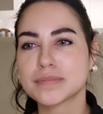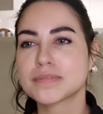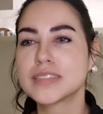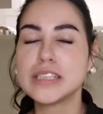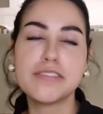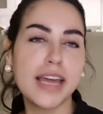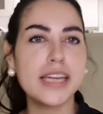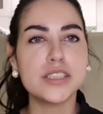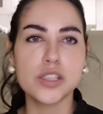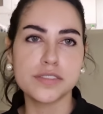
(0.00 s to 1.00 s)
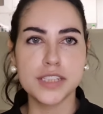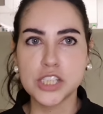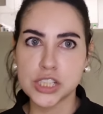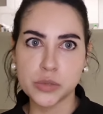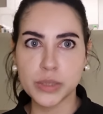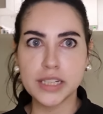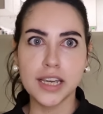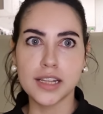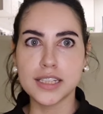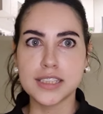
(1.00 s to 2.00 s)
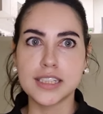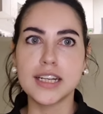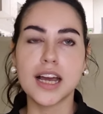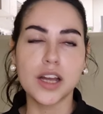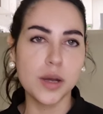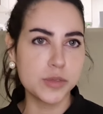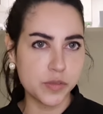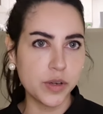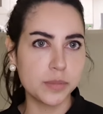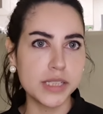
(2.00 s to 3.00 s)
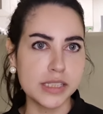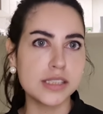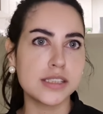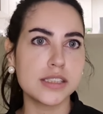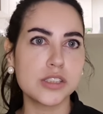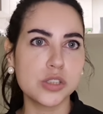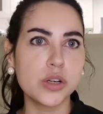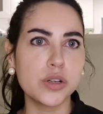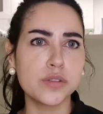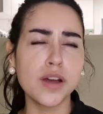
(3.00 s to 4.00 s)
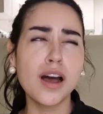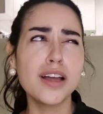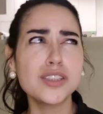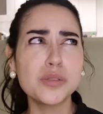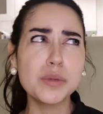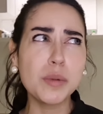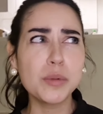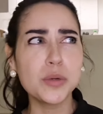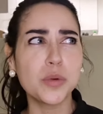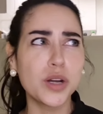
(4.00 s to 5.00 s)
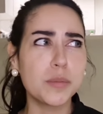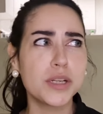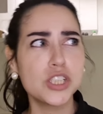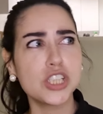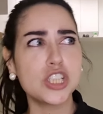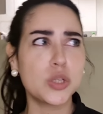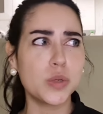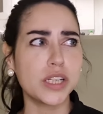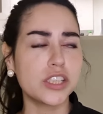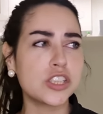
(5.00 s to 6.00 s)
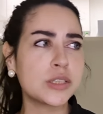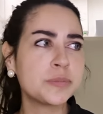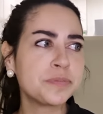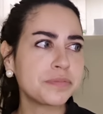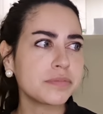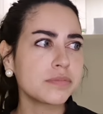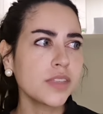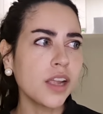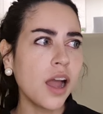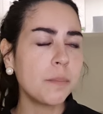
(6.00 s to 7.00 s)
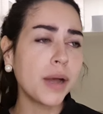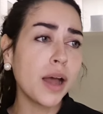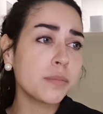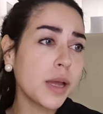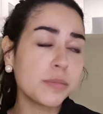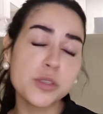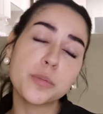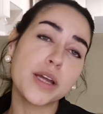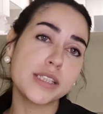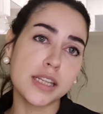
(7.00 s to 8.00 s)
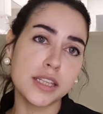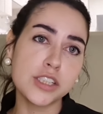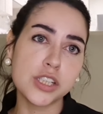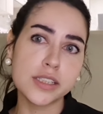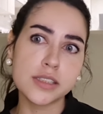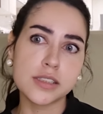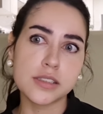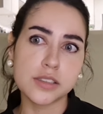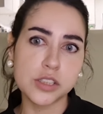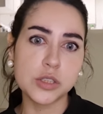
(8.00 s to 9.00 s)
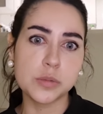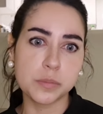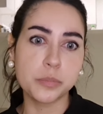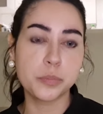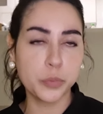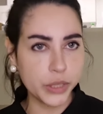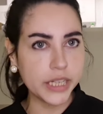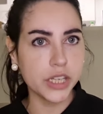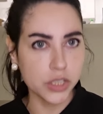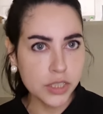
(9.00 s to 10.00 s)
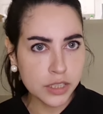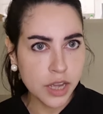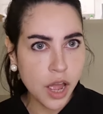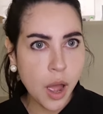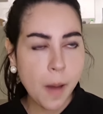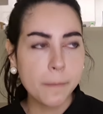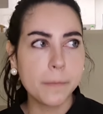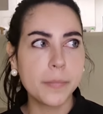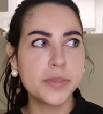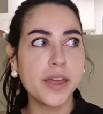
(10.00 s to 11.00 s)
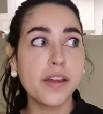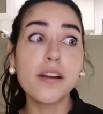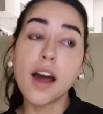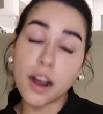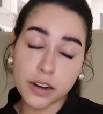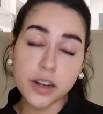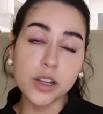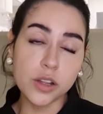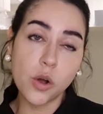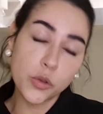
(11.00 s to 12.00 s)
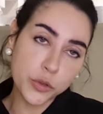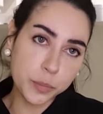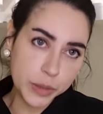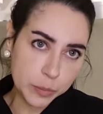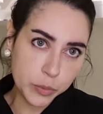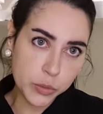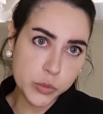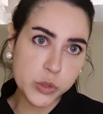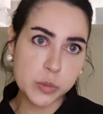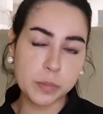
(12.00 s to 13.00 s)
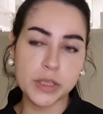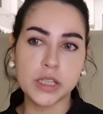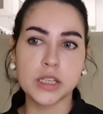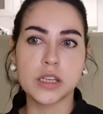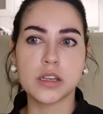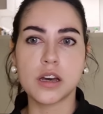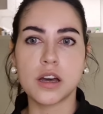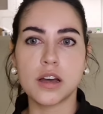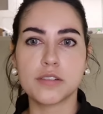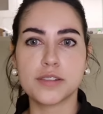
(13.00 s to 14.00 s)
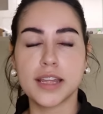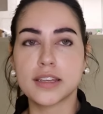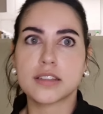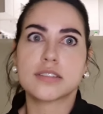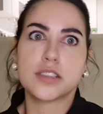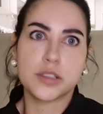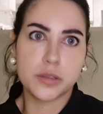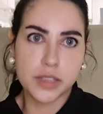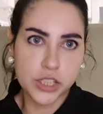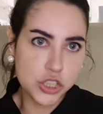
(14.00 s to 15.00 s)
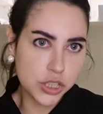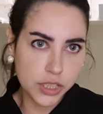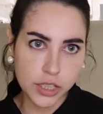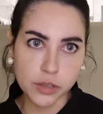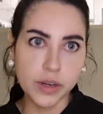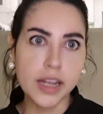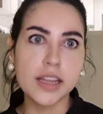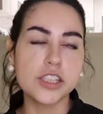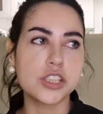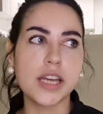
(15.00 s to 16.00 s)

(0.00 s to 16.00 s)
debate of is she really a Latina comes from this sort of, oh, I don't remember the word, I'm gonna change to English. But I'm surprised. I think she's pretty good, there are all other people who speak like, you know, like Shakira, like